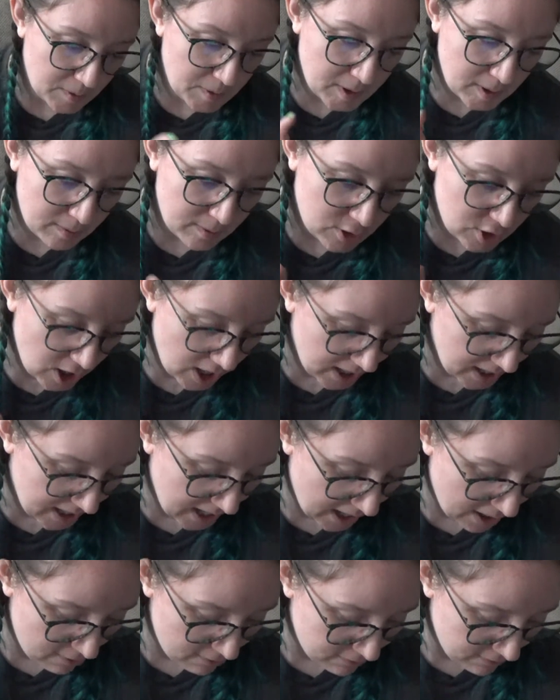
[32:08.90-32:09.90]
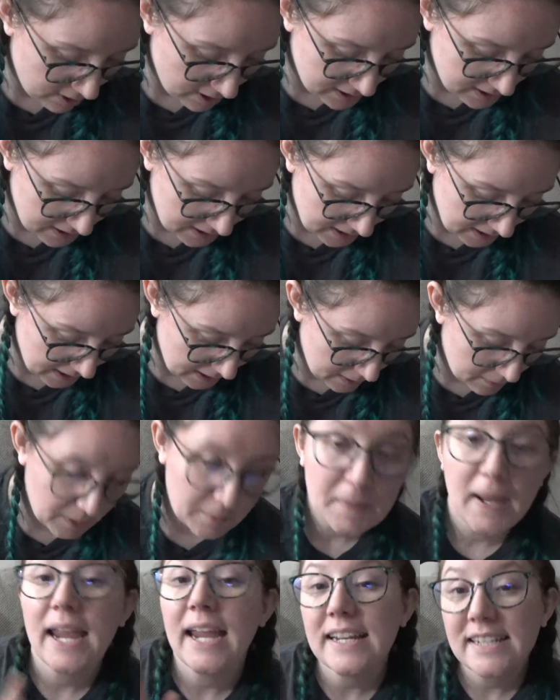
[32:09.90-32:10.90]
double check how far I am.
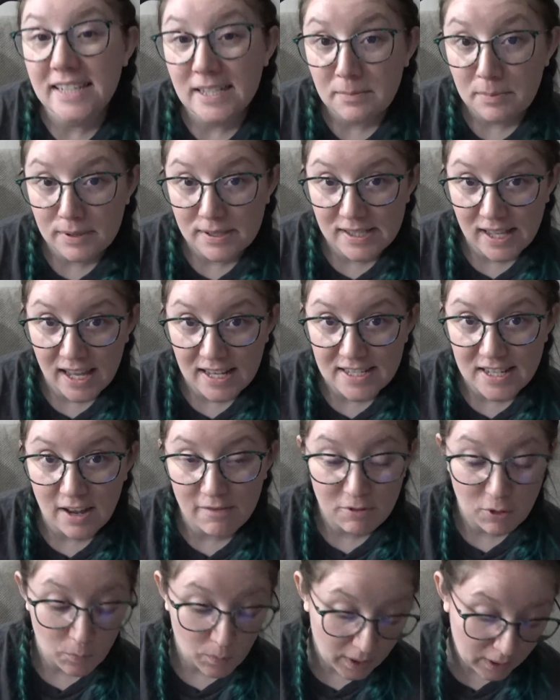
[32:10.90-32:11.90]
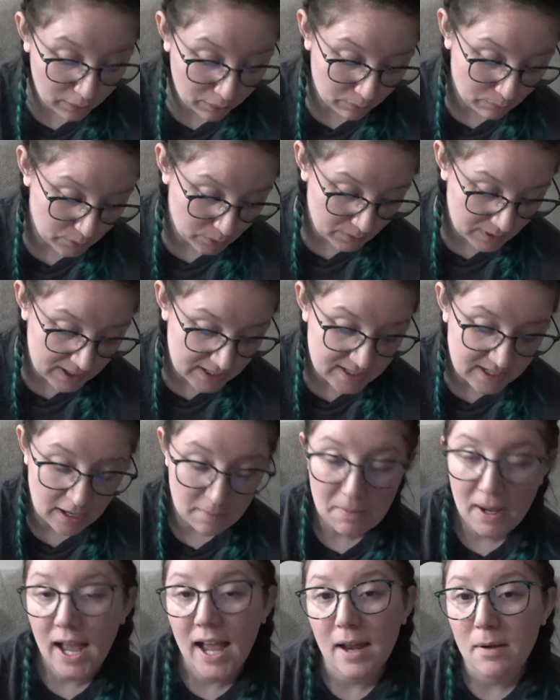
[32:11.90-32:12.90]
I'm 18% of the way through it.
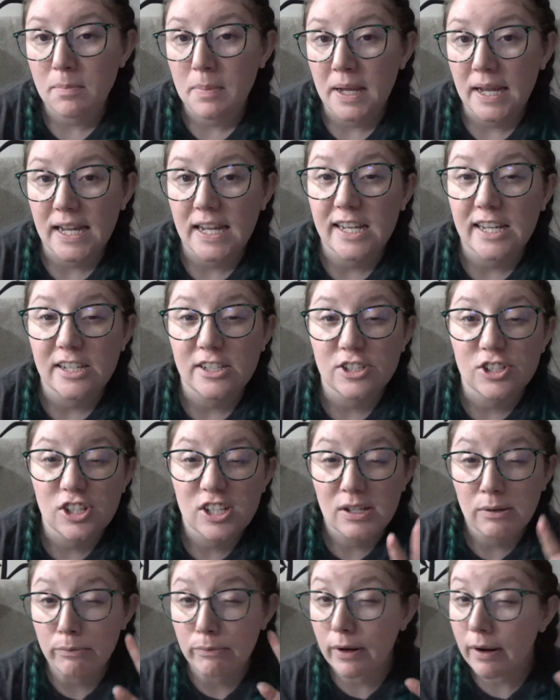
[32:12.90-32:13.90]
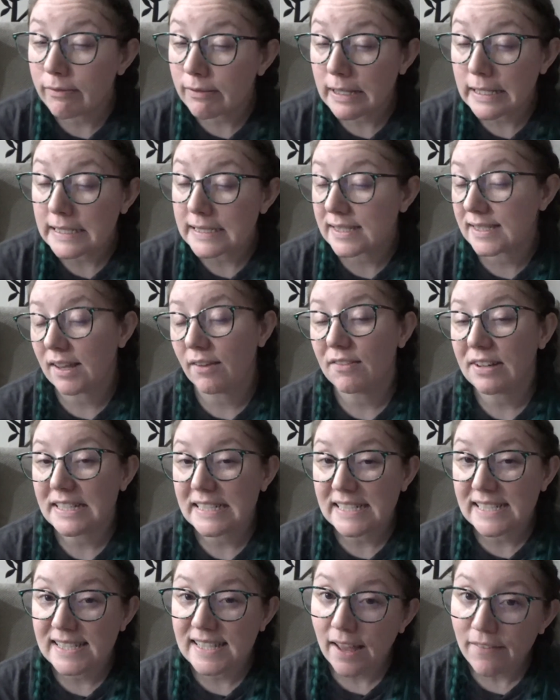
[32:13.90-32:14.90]
I'm on page roughly
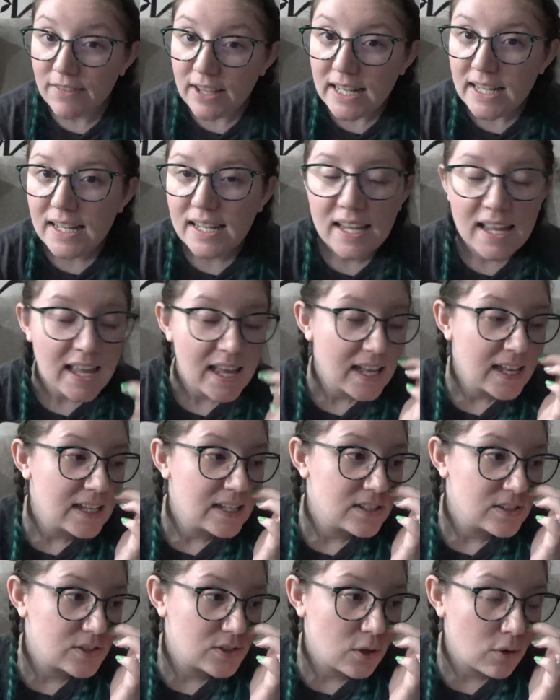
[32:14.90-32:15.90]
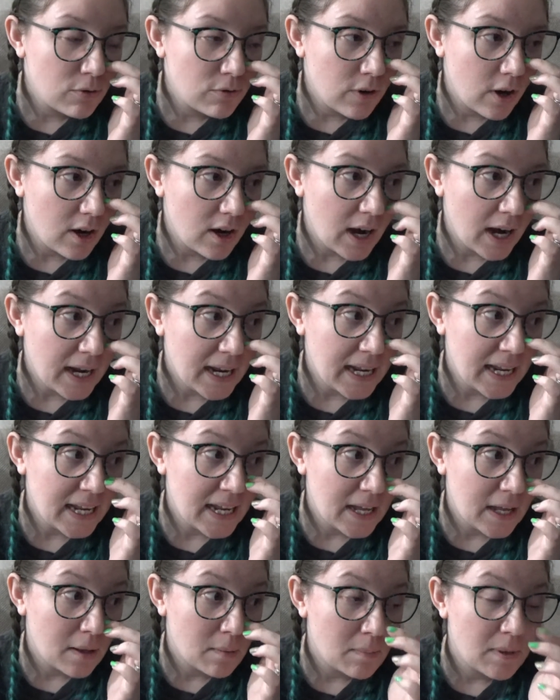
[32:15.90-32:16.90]
77. So far, I
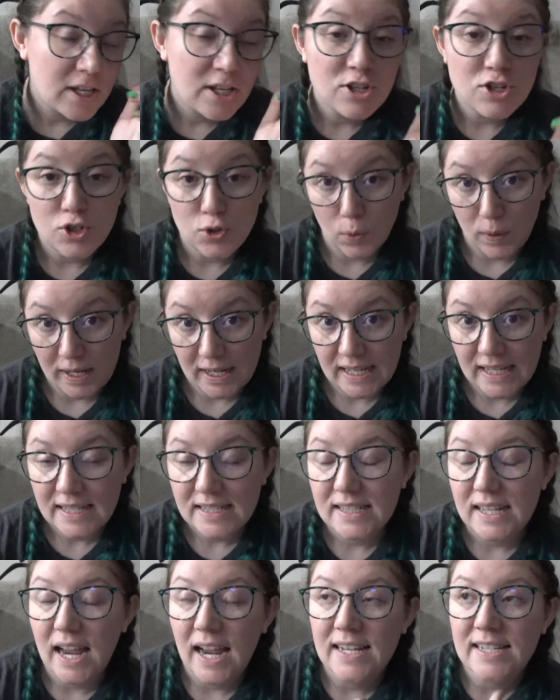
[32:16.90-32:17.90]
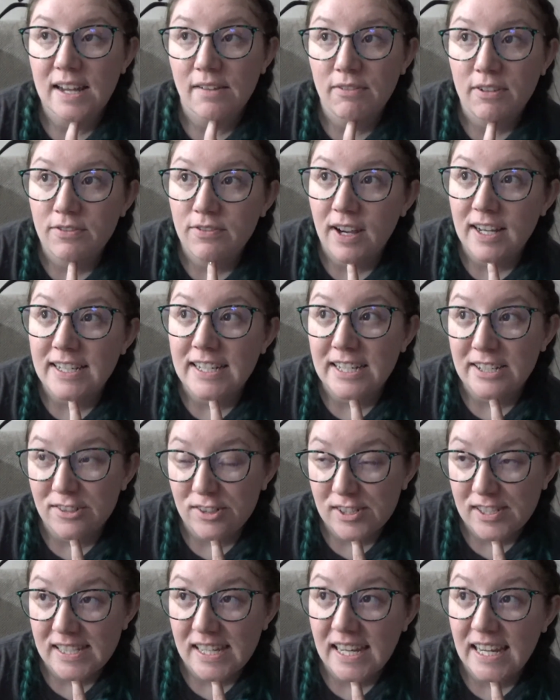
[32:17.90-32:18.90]
am enjoying it. I definitely find it
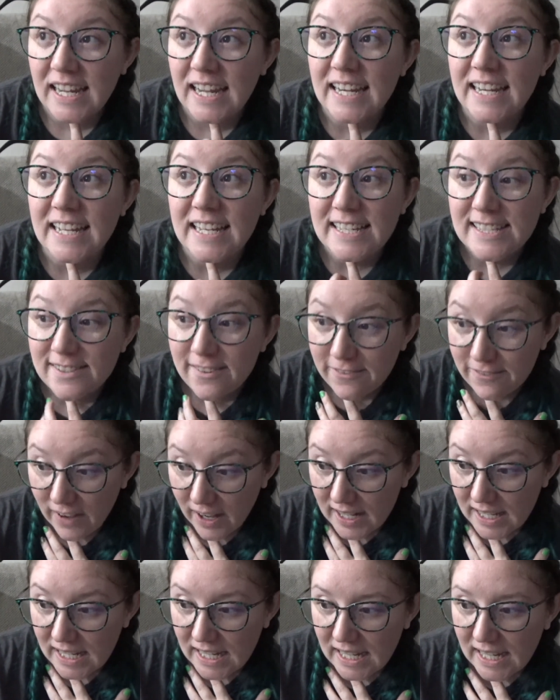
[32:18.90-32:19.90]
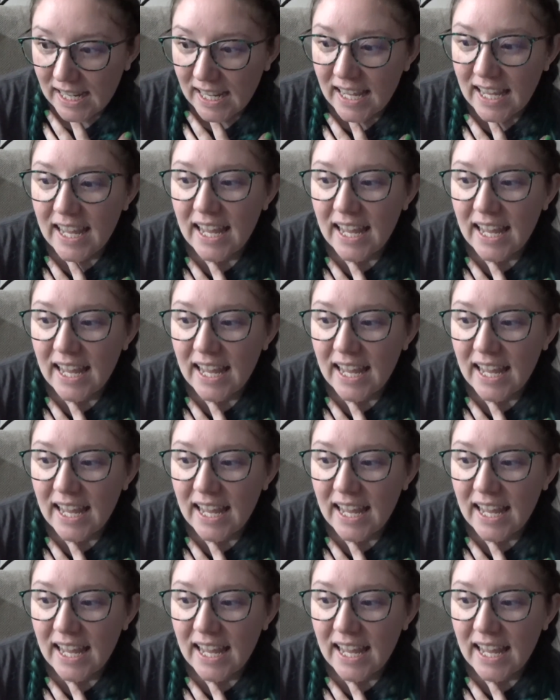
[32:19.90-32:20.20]
interesting. It is funny.